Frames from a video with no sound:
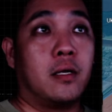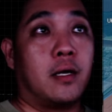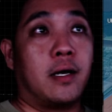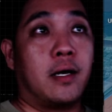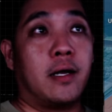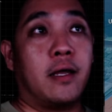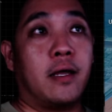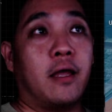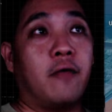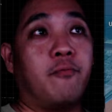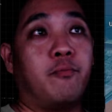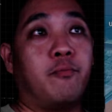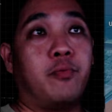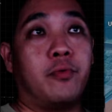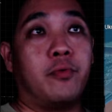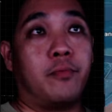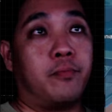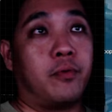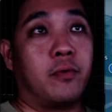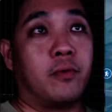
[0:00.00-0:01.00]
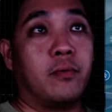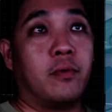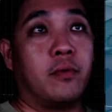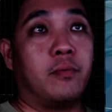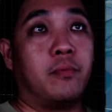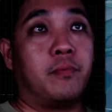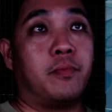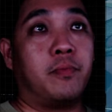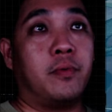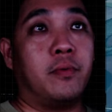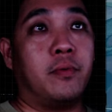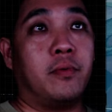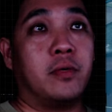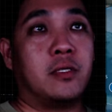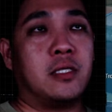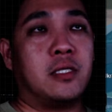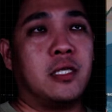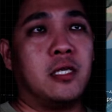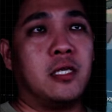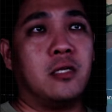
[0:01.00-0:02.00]
I have probably
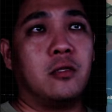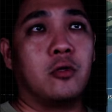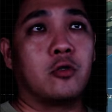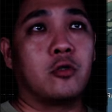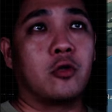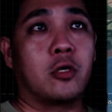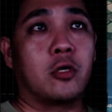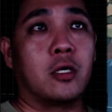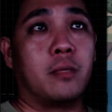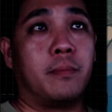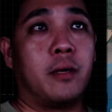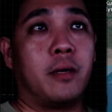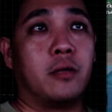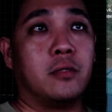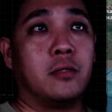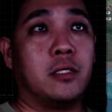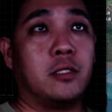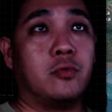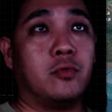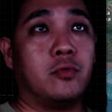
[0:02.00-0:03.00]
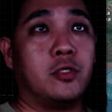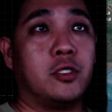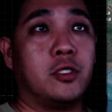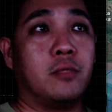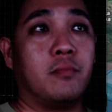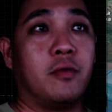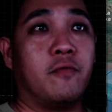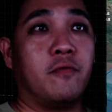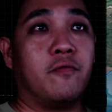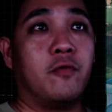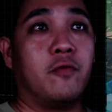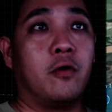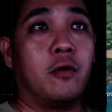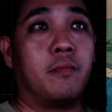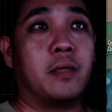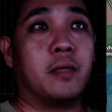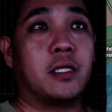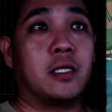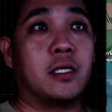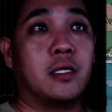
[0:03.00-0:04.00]
previously talked about this region before,
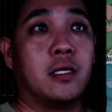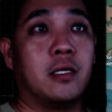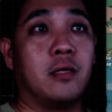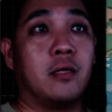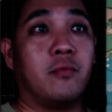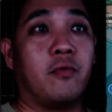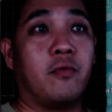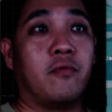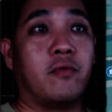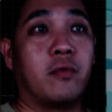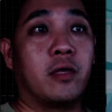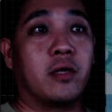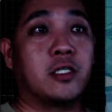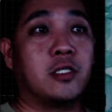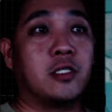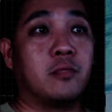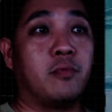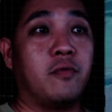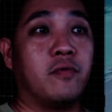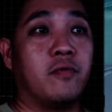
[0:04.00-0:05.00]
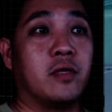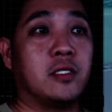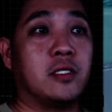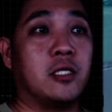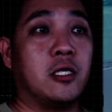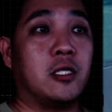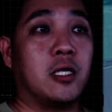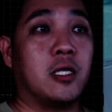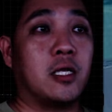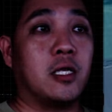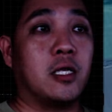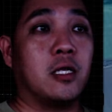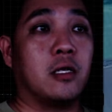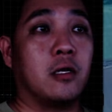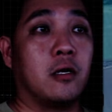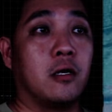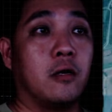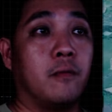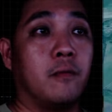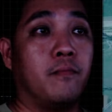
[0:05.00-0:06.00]
particularly with the Russians previously taking
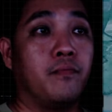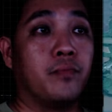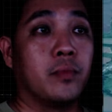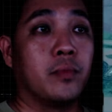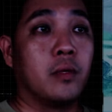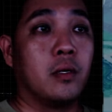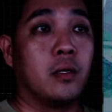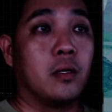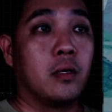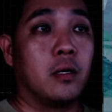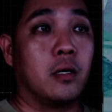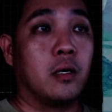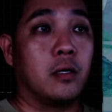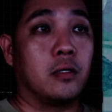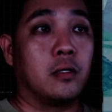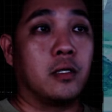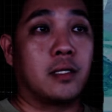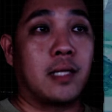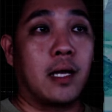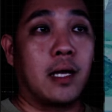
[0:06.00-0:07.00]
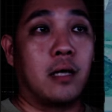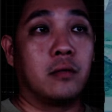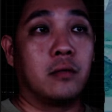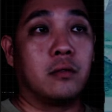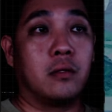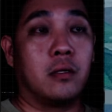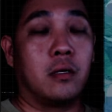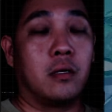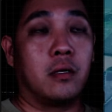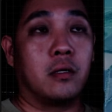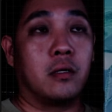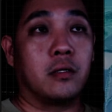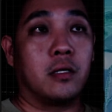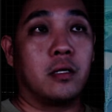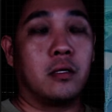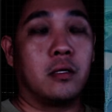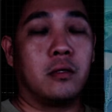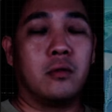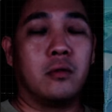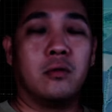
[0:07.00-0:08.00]
the town
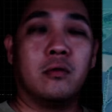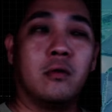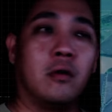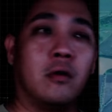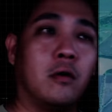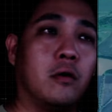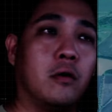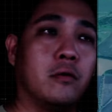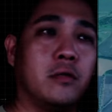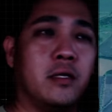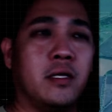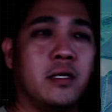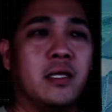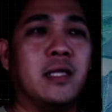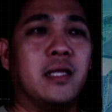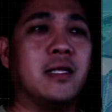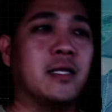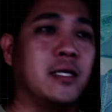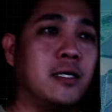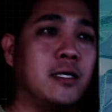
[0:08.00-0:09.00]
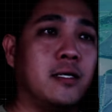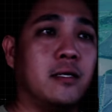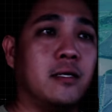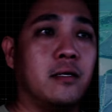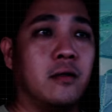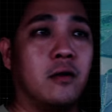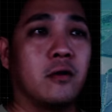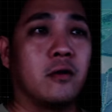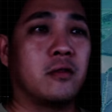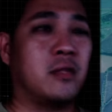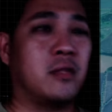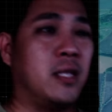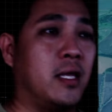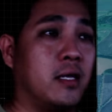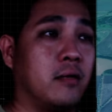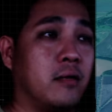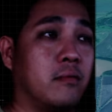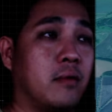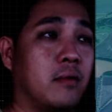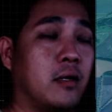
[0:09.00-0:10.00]
the or they incurred or
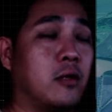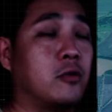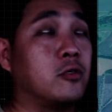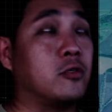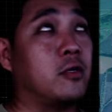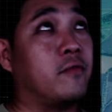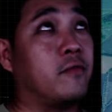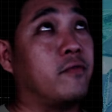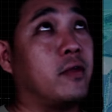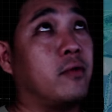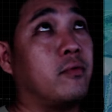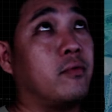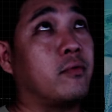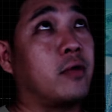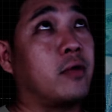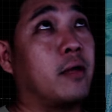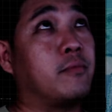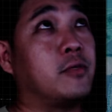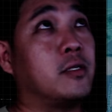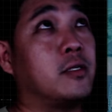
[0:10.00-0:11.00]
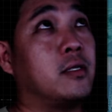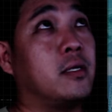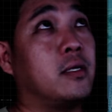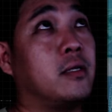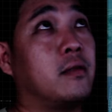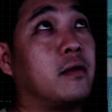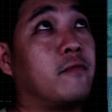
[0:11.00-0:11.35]
take. I'm not sure if they captured it.